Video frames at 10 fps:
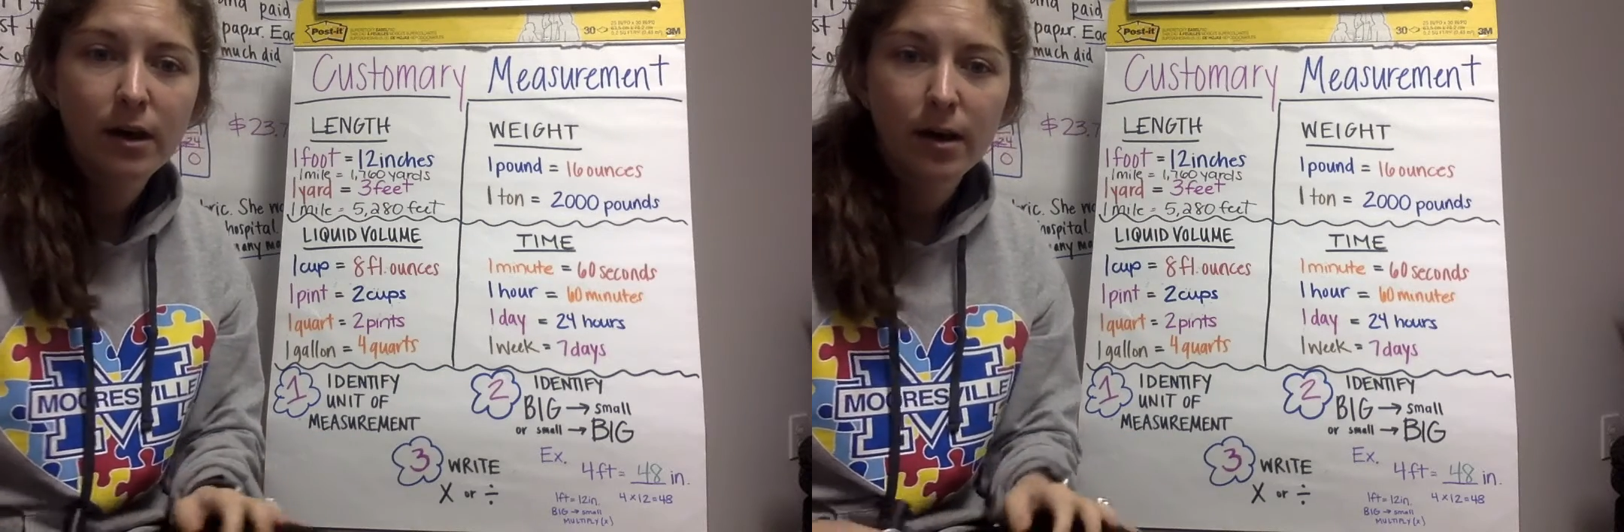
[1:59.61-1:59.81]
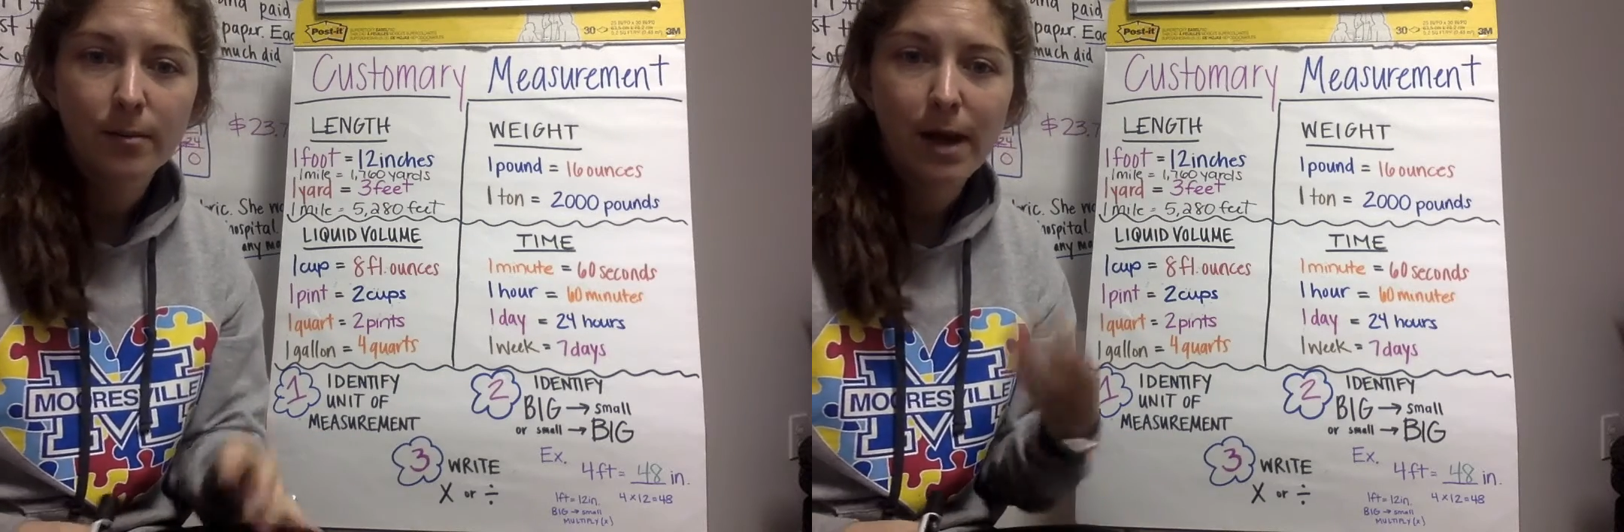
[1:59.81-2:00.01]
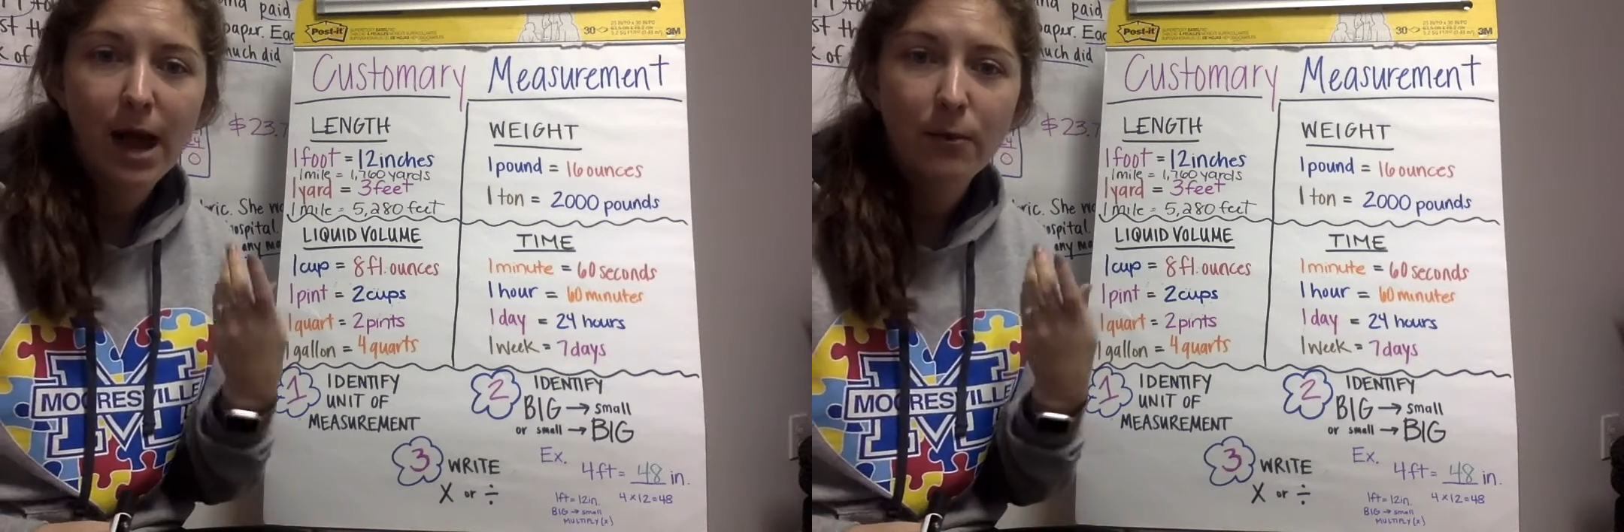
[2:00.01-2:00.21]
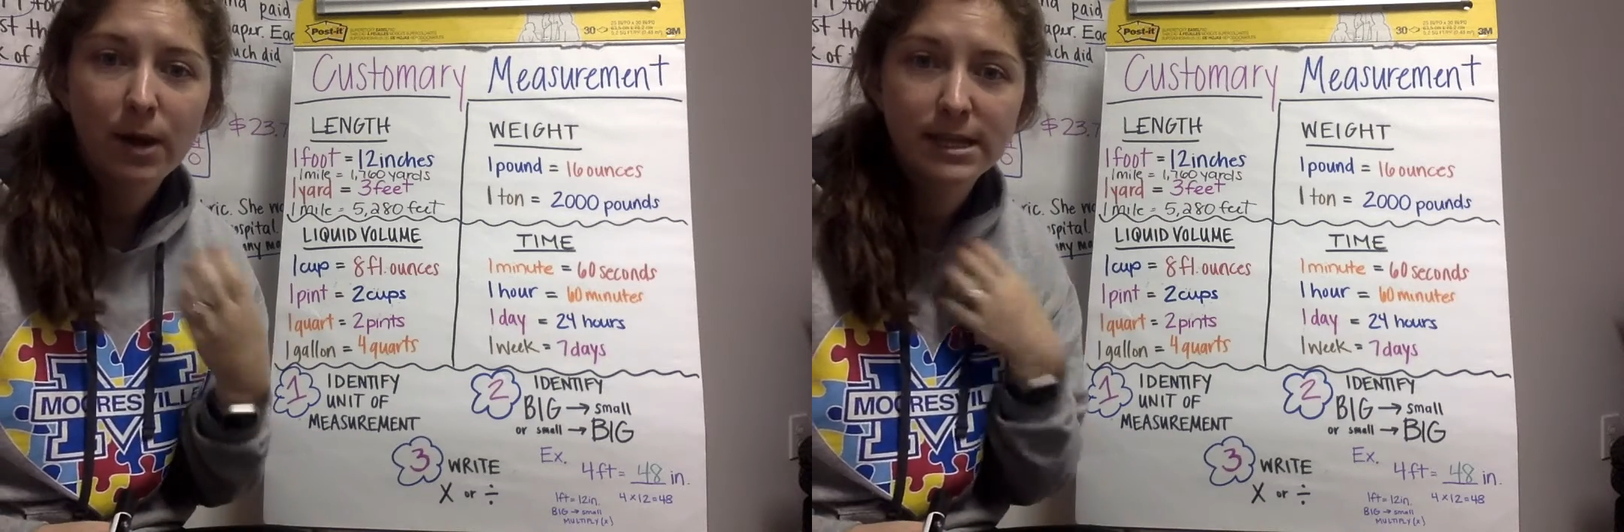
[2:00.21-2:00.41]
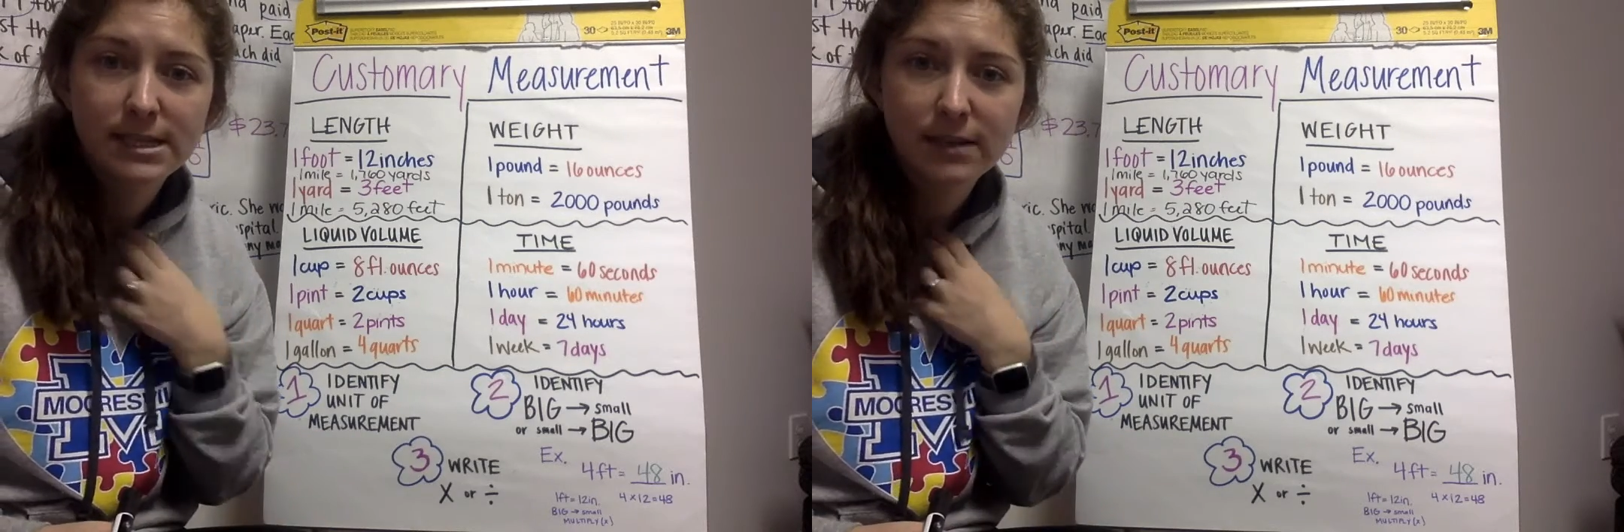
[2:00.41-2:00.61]
I
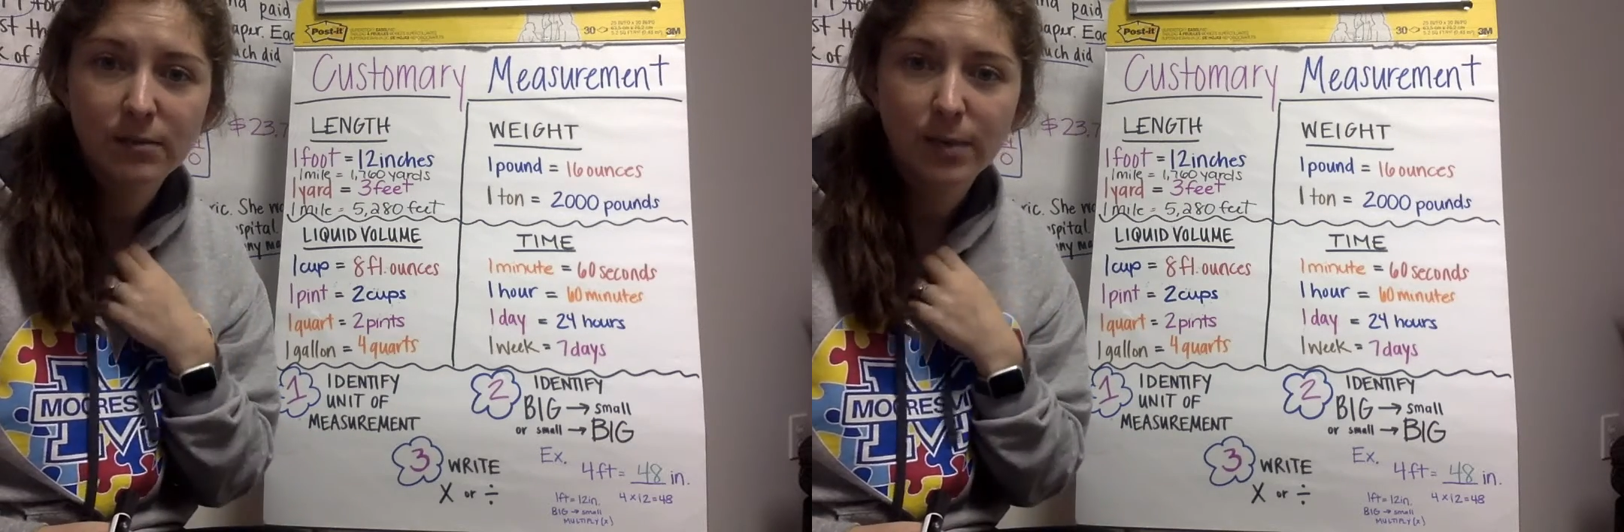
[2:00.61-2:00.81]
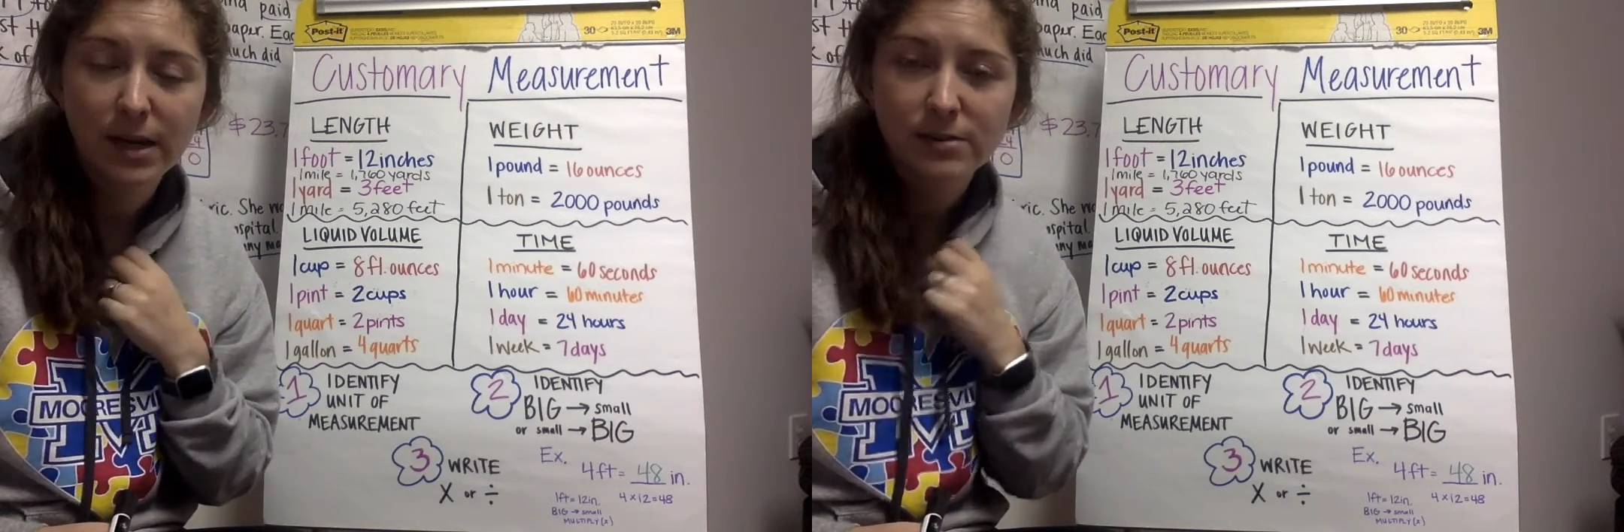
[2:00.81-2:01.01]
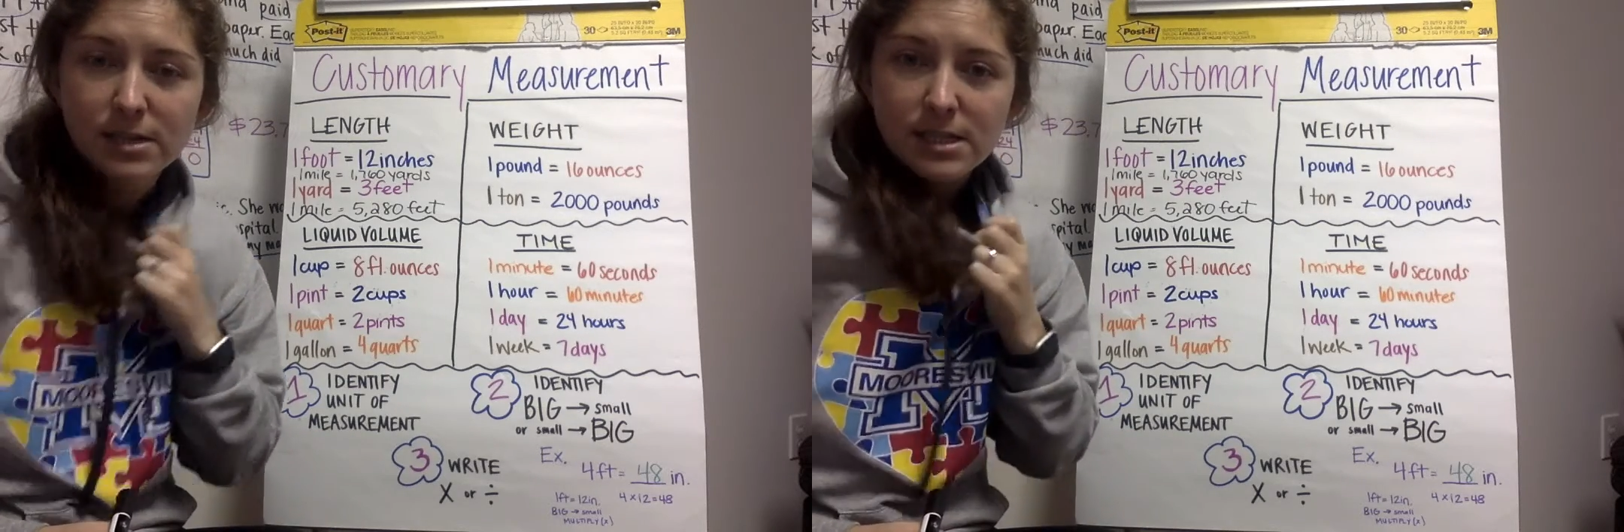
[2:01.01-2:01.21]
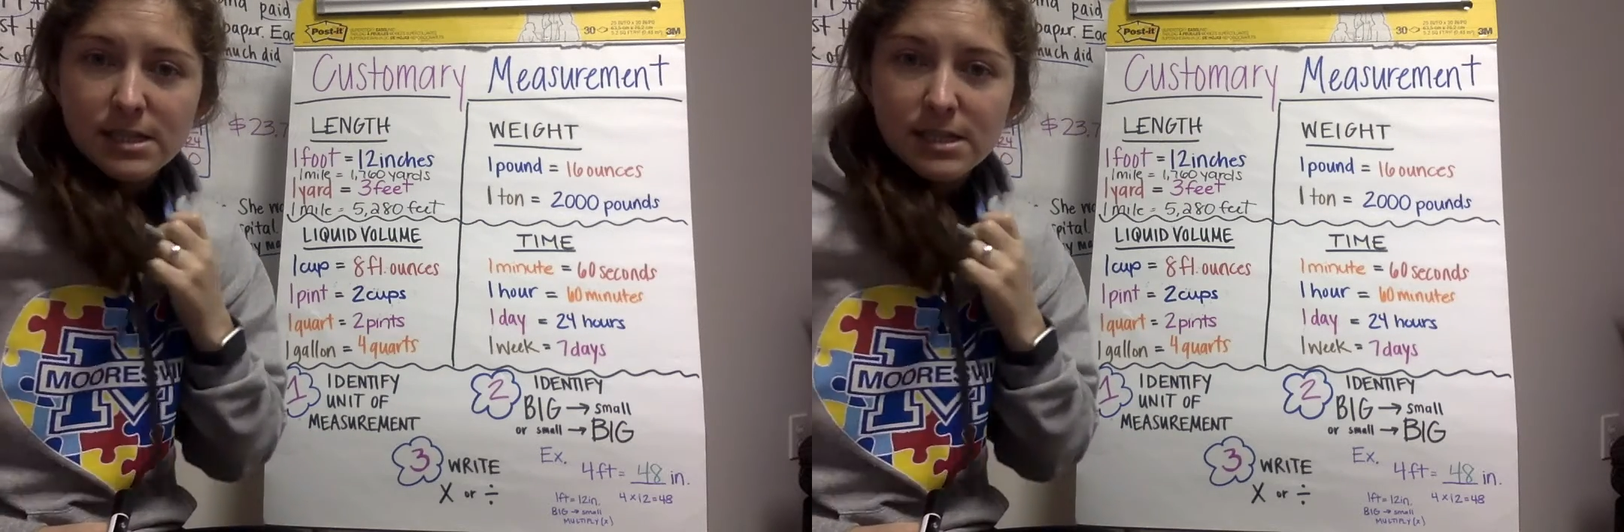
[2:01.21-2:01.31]
weighed 7 pounds and